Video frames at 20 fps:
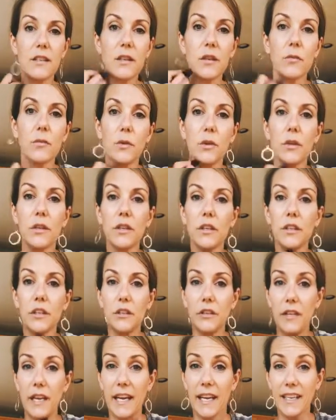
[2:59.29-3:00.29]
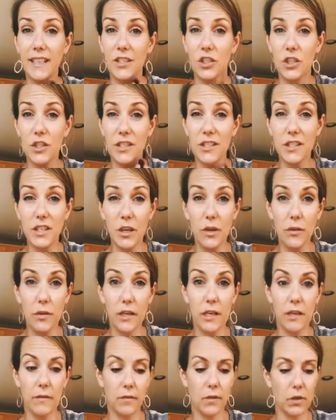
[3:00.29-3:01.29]
You can roll it on your neck. Just know
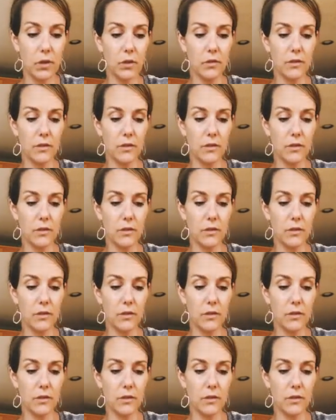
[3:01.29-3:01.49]
that if you're